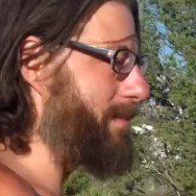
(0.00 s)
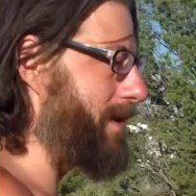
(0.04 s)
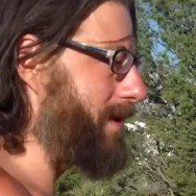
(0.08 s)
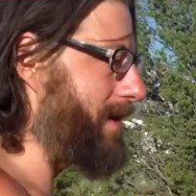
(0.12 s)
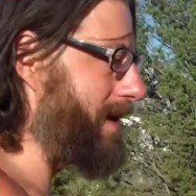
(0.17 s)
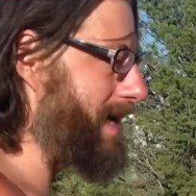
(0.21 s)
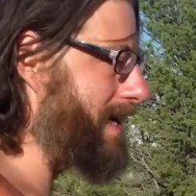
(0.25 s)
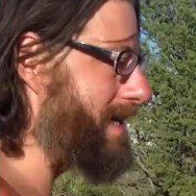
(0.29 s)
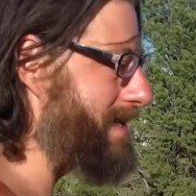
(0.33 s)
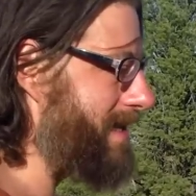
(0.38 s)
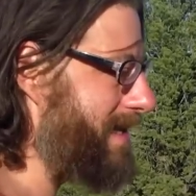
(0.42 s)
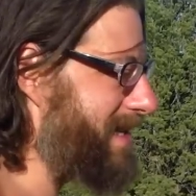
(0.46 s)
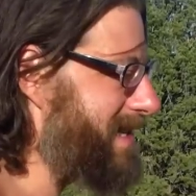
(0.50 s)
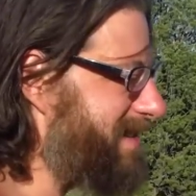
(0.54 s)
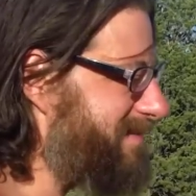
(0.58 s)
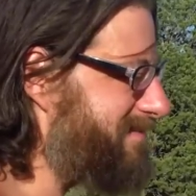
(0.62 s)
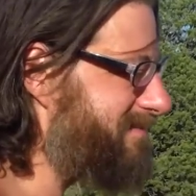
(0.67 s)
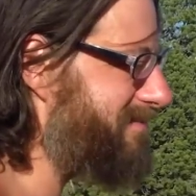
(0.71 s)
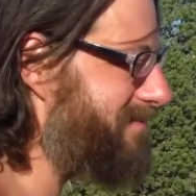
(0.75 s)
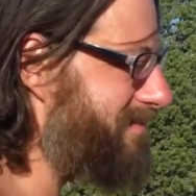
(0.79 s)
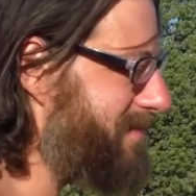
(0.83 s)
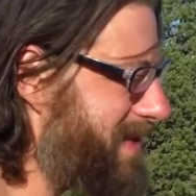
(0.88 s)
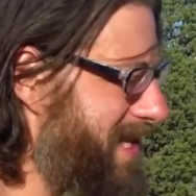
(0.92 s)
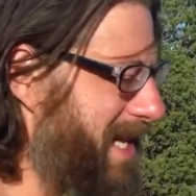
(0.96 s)
communities at a
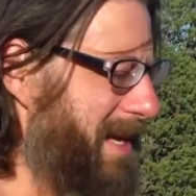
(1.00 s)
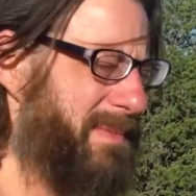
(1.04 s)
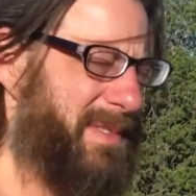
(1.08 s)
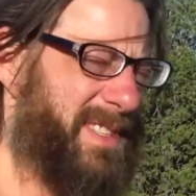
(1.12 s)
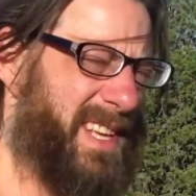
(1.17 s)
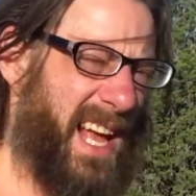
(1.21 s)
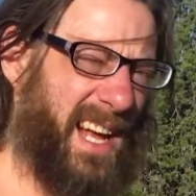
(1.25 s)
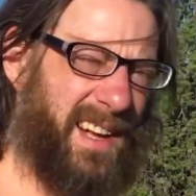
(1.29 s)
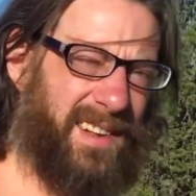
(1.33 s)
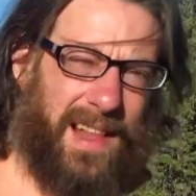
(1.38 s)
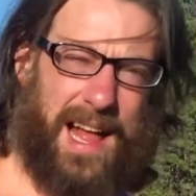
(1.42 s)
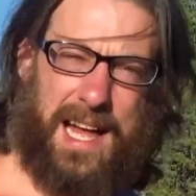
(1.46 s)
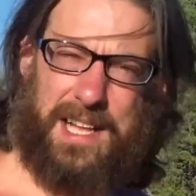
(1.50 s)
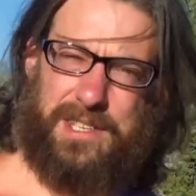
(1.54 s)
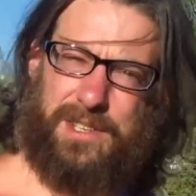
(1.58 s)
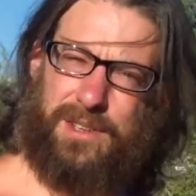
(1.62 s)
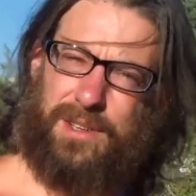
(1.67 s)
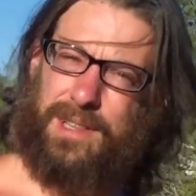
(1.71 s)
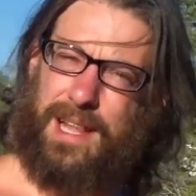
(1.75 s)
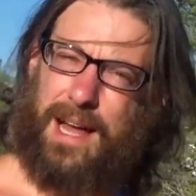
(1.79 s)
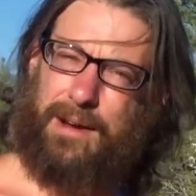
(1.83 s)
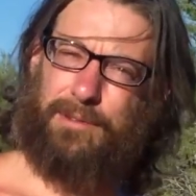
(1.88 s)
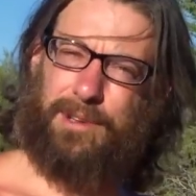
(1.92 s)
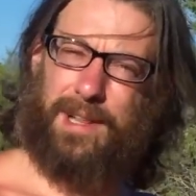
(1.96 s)
deep
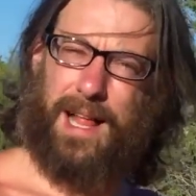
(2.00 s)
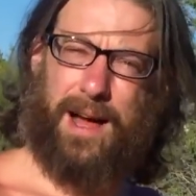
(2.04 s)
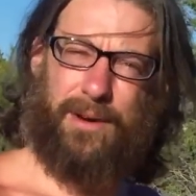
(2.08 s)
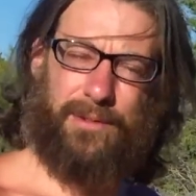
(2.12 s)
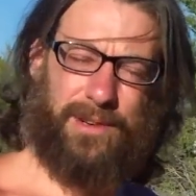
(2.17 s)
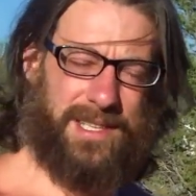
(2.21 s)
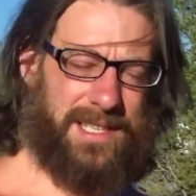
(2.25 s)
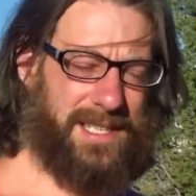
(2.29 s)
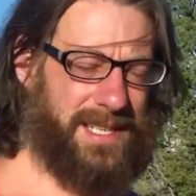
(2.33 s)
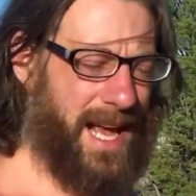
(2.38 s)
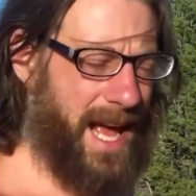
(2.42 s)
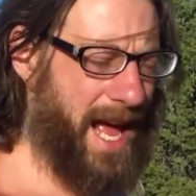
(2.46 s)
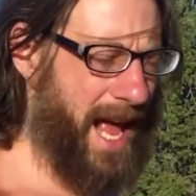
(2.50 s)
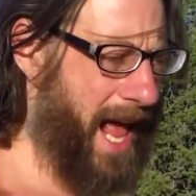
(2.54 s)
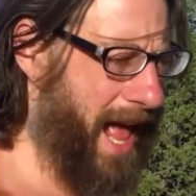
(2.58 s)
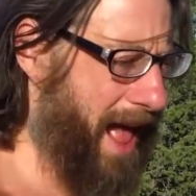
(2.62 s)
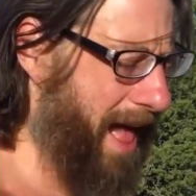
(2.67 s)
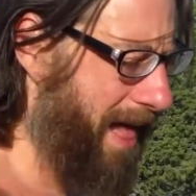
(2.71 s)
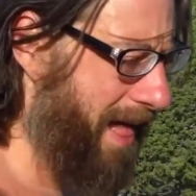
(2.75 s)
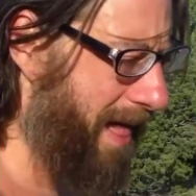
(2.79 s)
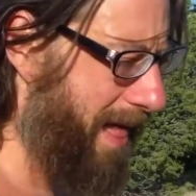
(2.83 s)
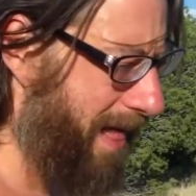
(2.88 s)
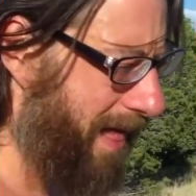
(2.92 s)
psychological level, I would say.